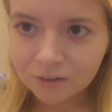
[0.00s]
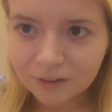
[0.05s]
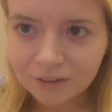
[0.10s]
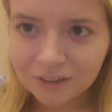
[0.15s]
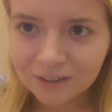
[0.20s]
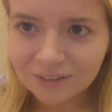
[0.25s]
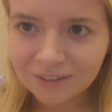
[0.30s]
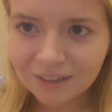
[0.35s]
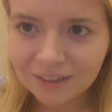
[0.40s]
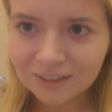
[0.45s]

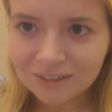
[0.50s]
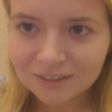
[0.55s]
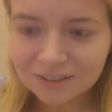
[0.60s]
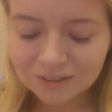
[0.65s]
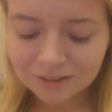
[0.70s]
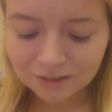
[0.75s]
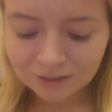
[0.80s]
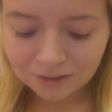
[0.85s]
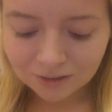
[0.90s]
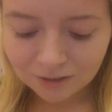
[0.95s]
like a
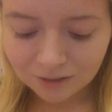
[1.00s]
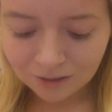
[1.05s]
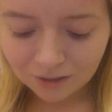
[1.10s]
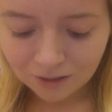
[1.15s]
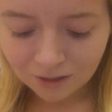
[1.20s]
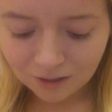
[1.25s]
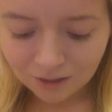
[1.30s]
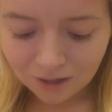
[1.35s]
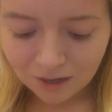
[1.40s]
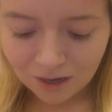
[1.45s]
nice,
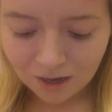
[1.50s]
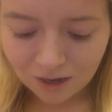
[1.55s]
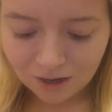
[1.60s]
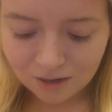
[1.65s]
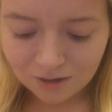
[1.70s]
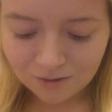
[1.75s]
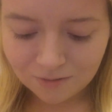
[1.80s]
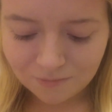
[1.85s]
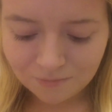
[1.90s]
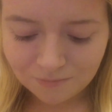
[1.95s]

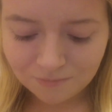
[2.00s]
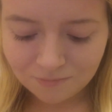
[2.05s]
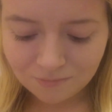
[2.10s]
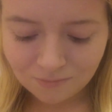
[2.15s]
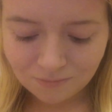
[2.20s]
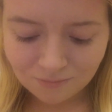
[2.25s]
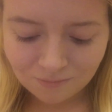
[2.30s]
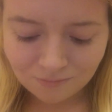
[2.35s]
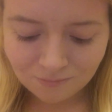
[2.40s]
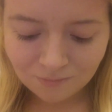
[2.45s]

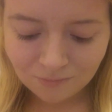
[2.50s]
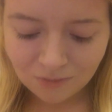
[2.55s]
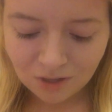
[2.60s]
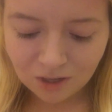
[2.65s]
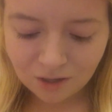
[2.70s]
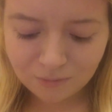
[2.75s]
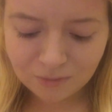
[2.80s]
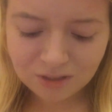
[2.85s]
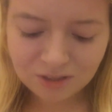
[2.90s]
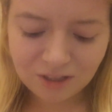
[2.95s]

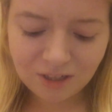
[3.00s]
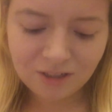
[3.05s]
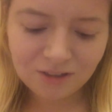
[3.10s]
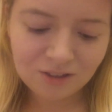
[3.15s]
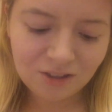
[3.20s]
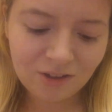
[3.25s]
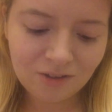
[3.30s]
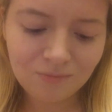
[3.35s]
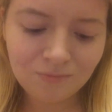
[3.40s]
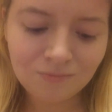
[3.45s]
almost like
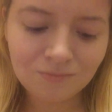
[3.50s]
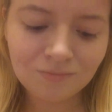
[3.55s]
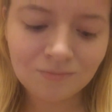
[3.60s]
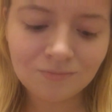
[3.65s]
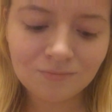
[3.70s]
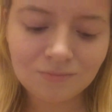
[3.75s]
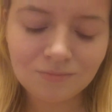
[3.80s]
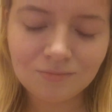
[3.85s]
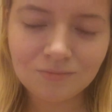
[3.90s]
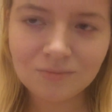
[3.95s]
the
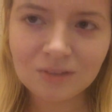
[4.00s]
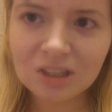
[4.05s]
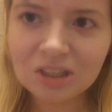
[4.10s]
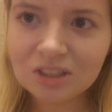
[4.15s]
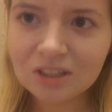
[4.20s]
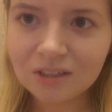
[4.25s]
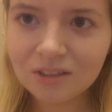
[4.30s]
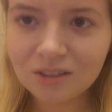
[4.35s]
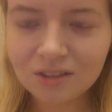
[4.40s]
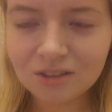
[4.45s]

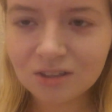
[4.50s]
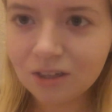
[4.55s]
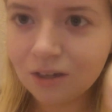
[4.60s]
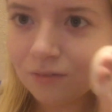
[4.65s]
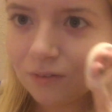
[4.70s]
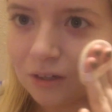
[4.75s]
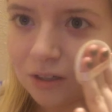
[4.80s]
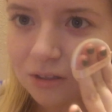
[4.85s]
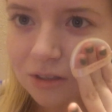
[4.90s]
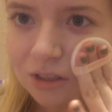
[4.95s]
consistency
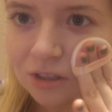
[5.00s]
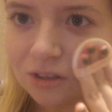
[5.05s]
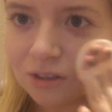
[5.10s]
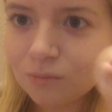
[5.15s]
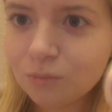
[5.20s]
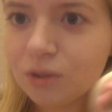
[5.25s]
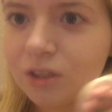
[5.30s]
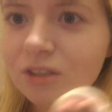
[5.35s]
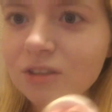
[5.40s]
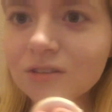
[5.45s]
of a
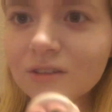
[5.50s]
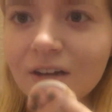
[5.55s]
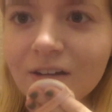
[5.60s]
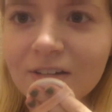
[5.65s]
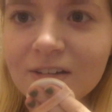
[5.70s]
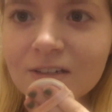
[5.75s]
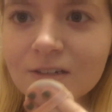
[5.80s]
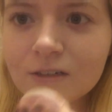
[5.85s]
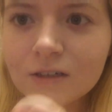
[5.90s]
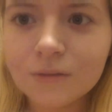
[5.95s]
tinted
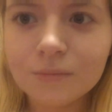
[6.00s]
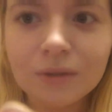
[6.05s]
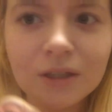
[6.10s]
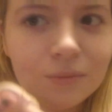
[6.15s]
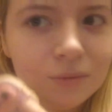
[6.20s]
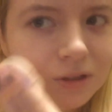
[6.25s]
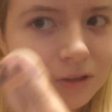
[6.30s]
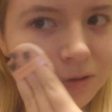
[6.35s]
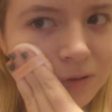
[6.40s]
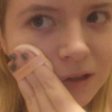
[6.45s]
moisturizer or
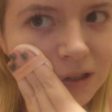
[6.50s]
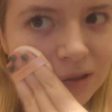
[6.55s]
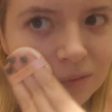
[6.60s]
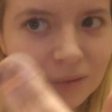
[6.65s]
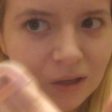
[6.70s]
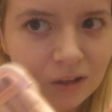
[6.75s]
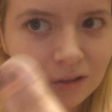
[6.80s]
BB cream.